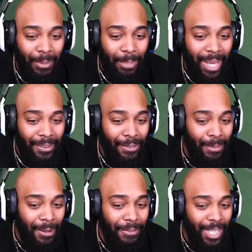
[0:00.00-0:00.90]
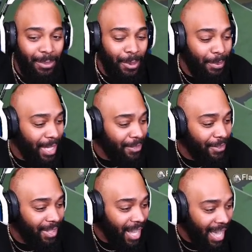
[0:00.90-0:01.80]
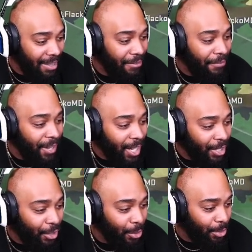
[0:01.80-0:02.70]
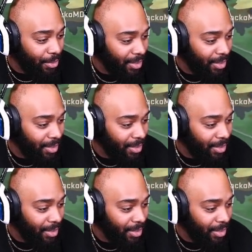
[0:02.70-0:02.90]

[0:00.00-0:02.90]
banned from my Facebook page for life. F you.